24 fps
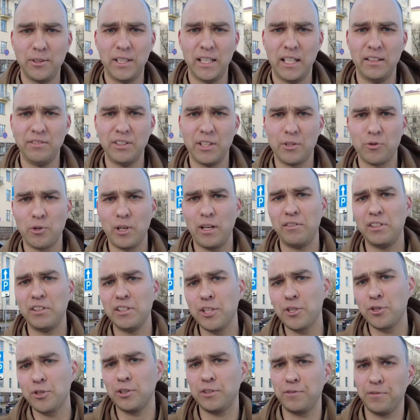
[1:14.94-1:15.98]
to cover travel
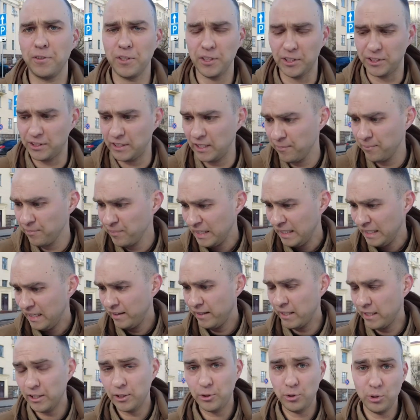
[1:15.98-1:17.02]
issues first.
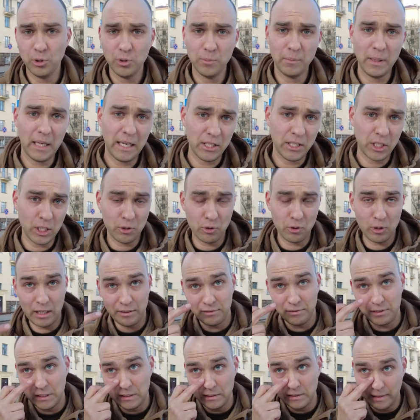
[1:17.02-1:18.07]
There are two major
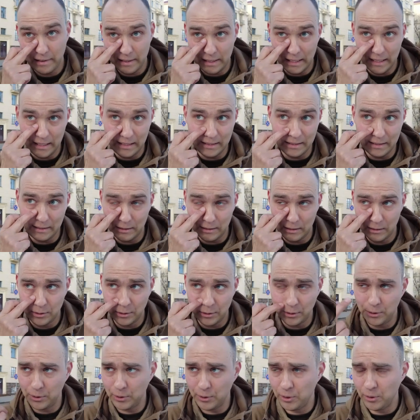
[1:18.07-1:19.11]
travel things
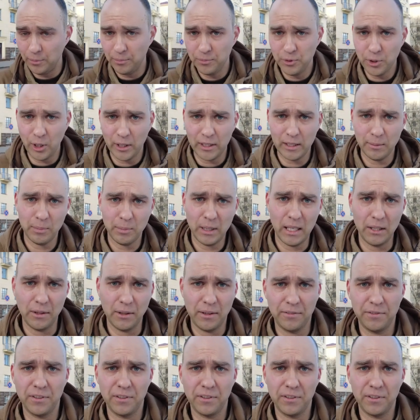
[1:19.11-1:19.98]
to talk about.